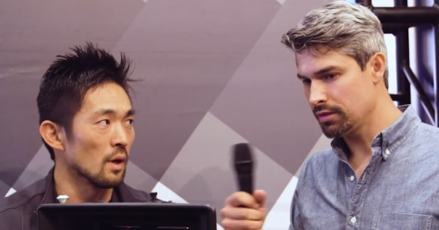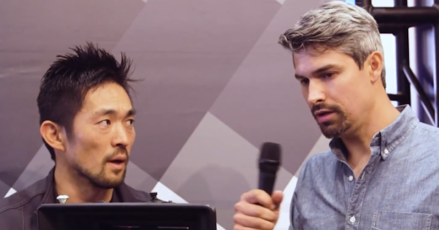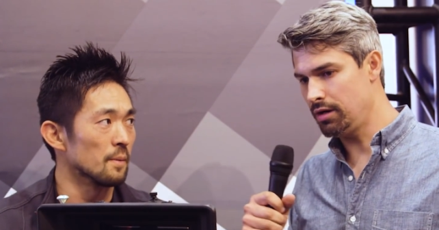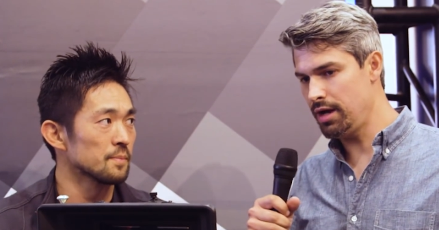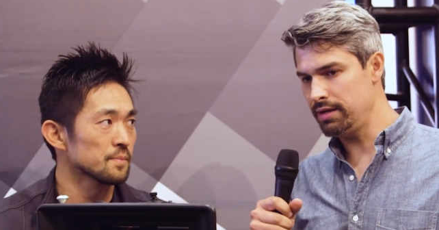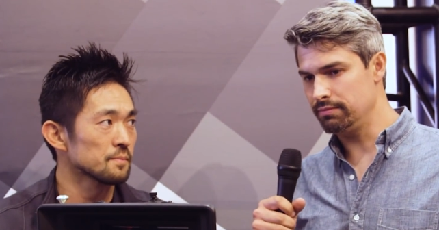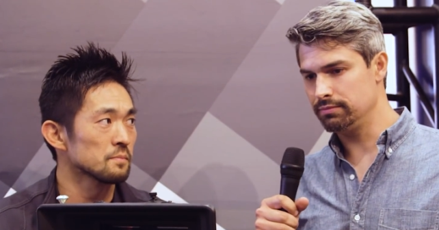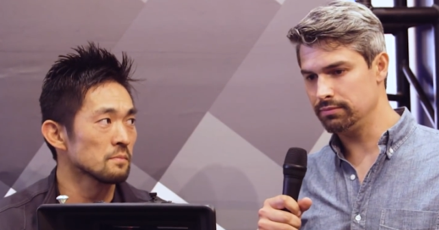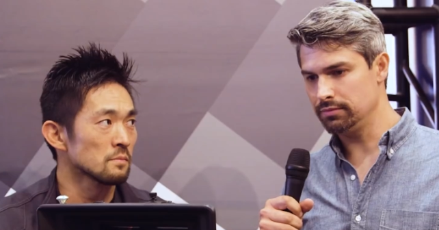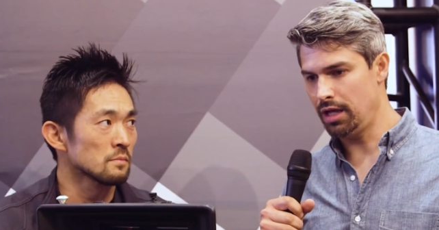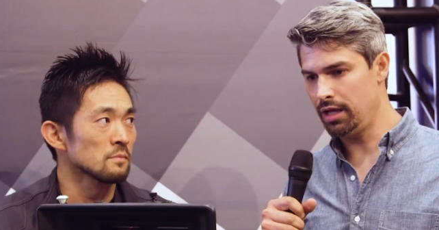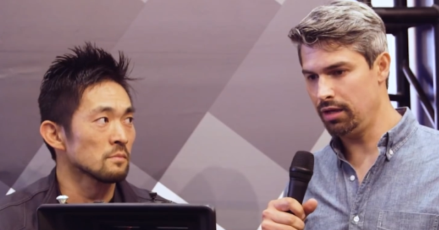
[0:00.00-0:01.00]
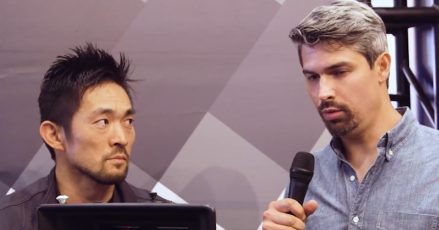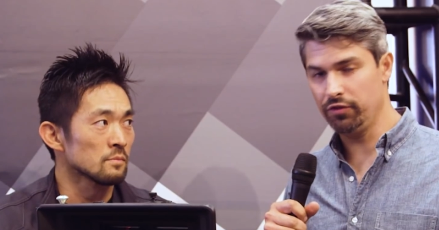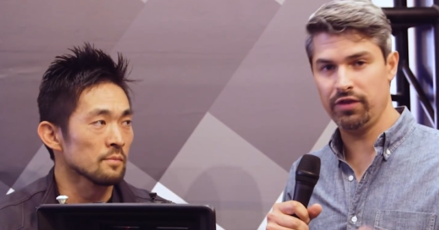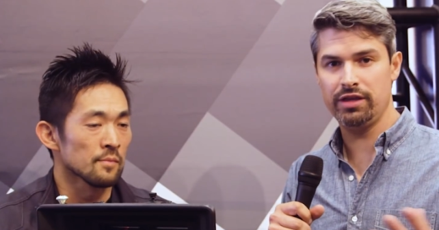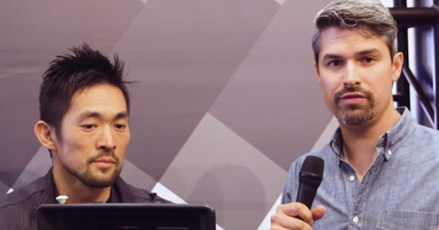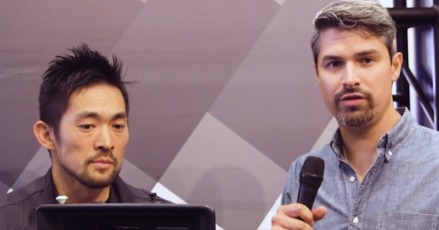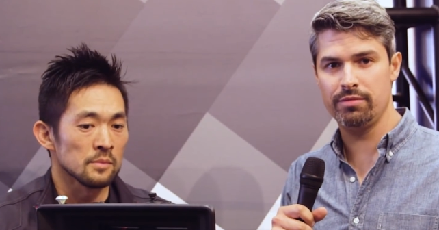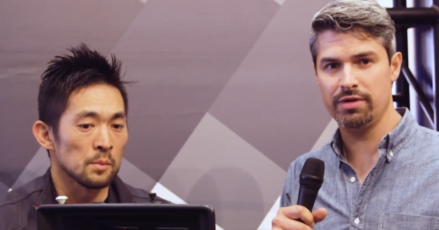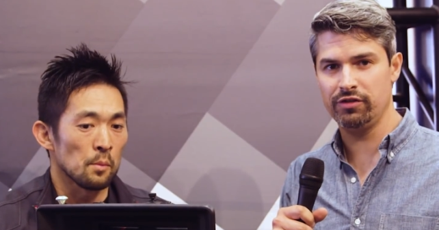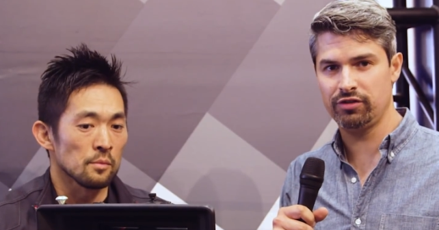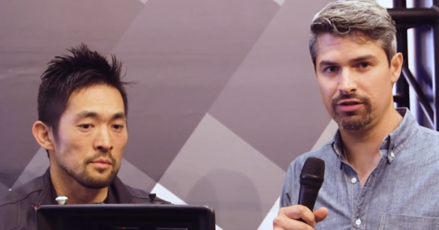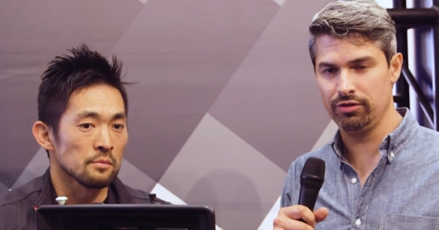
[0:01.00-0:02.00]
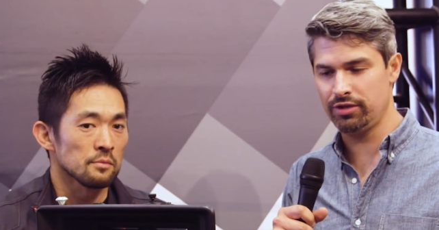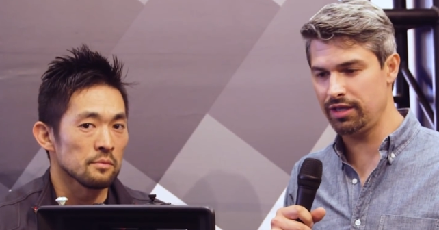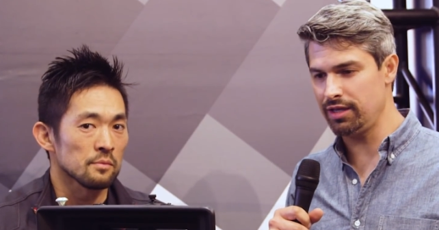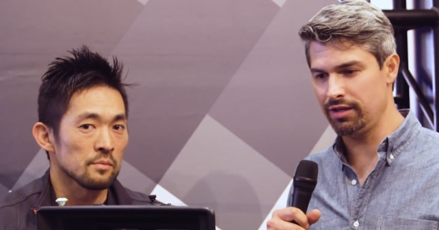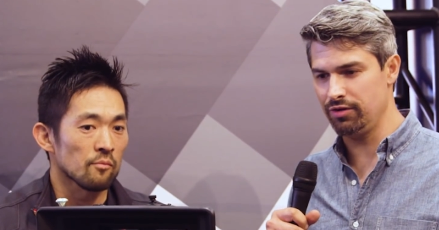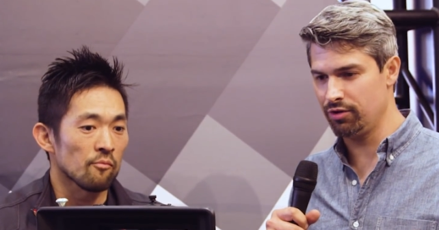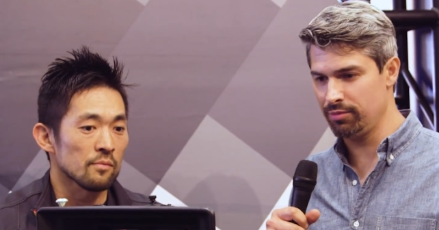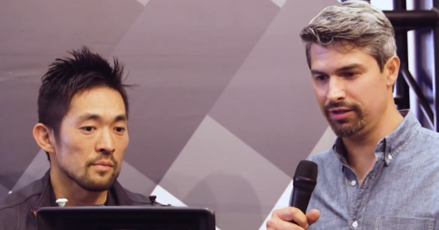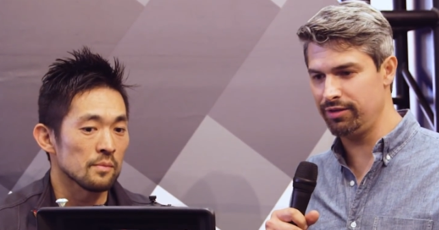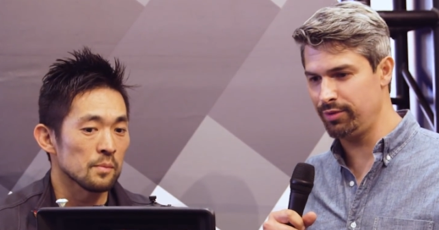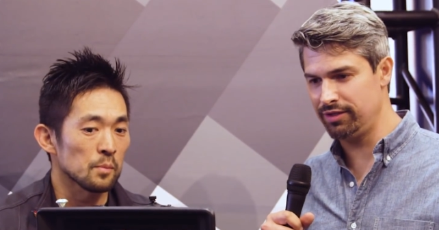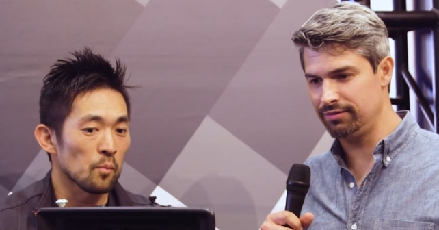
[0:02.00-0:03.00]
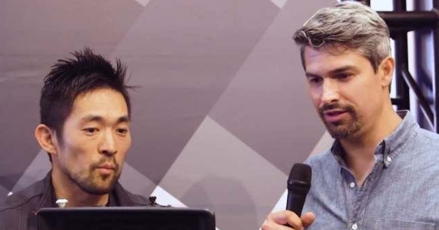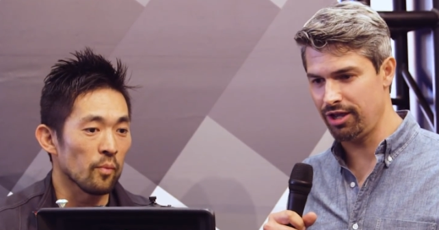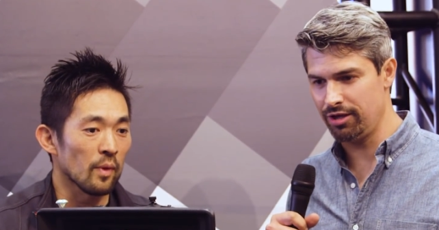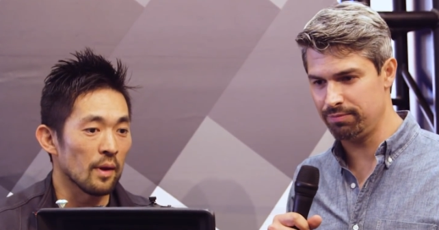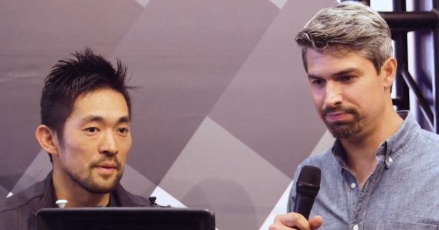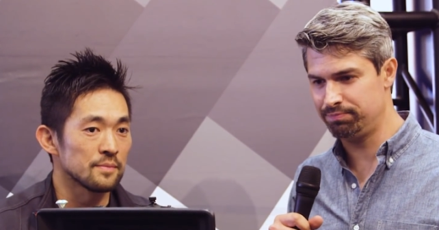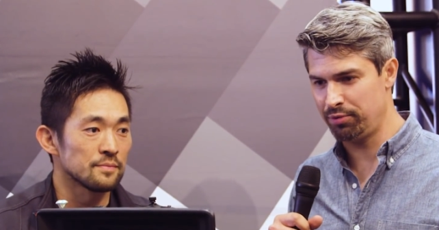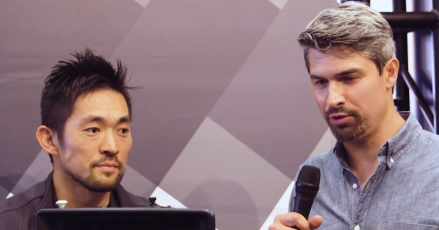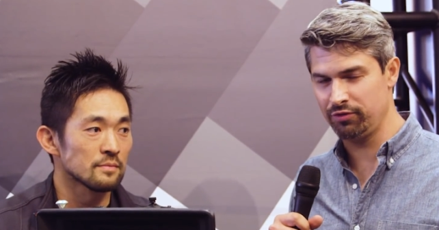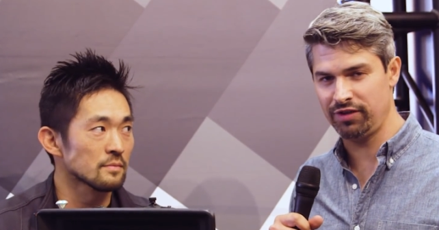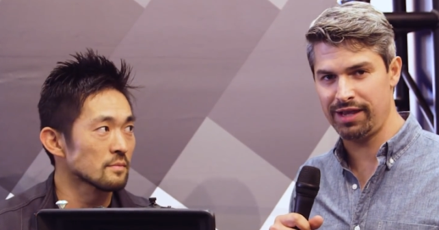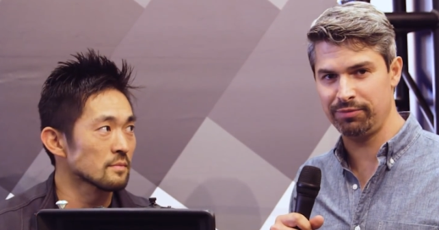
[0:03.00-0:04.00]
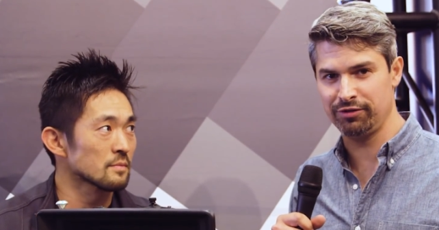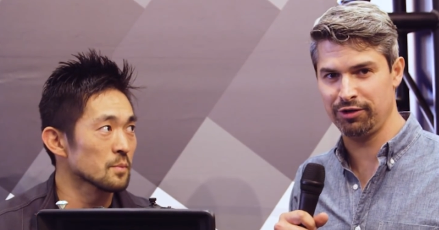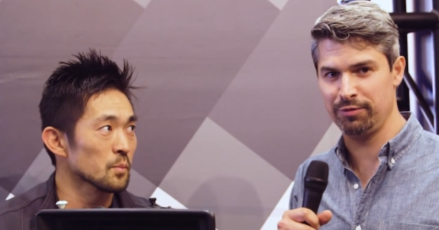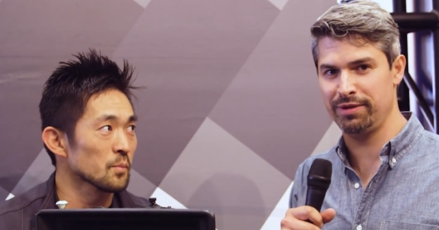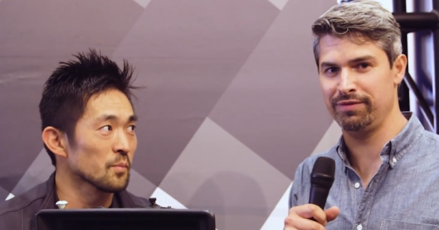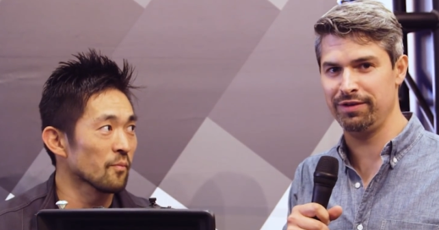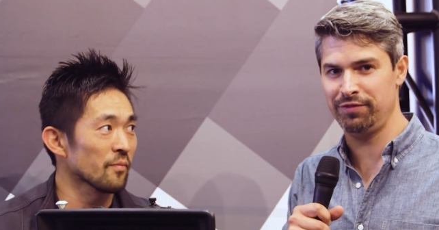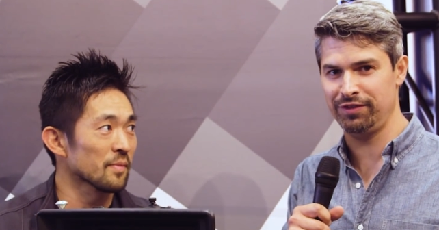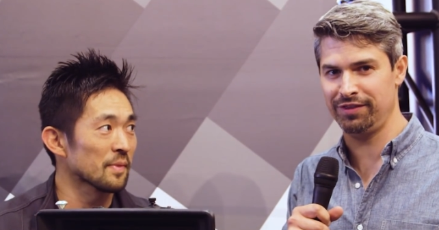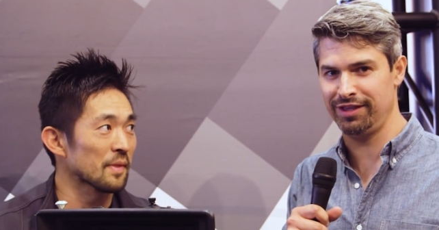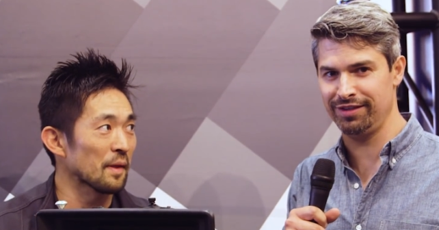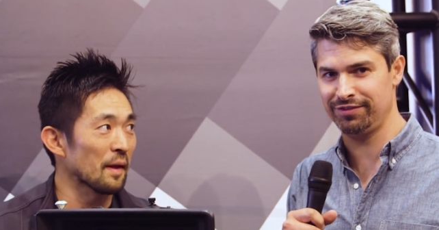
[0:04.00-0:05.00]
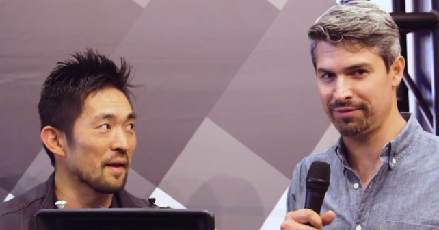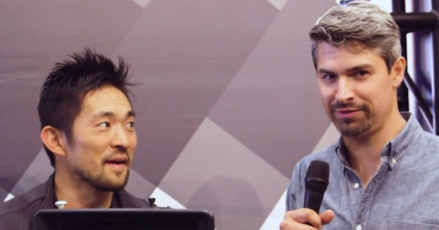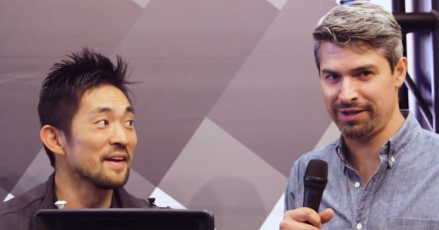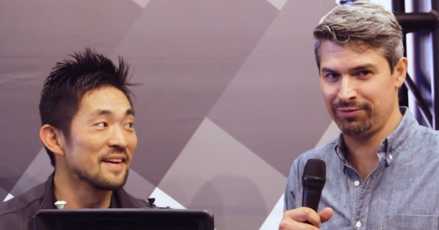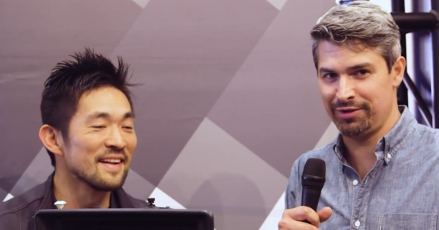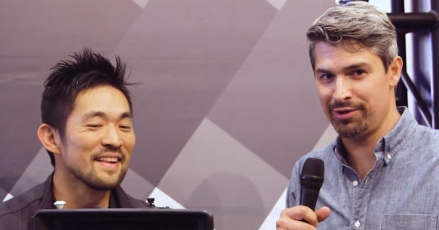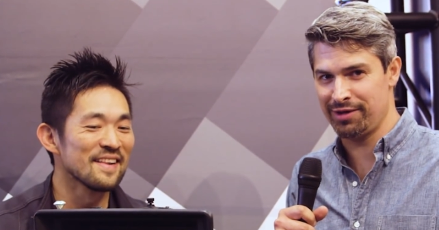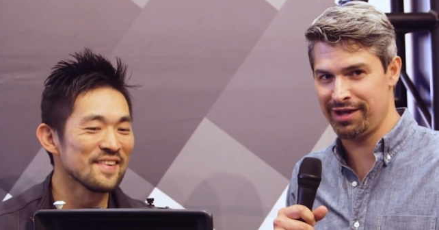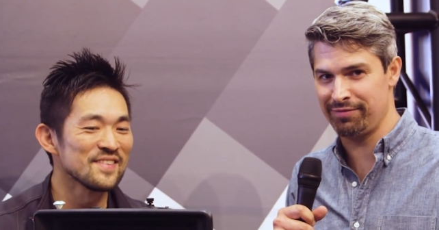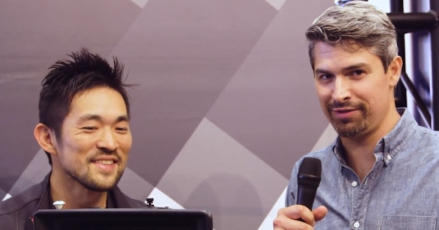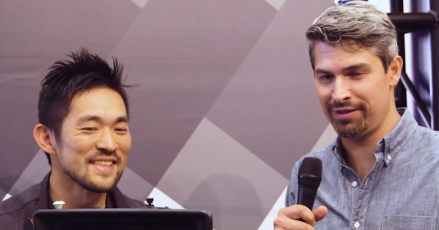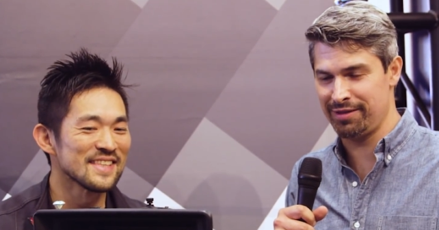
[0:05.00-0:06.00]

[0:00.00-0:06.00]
Speaker 1: All right. Uh, well, thank you very much, Haluki. Uh, normally, we, you know, prototypes are a little bit of an iffy thing. Sometimes we don't cover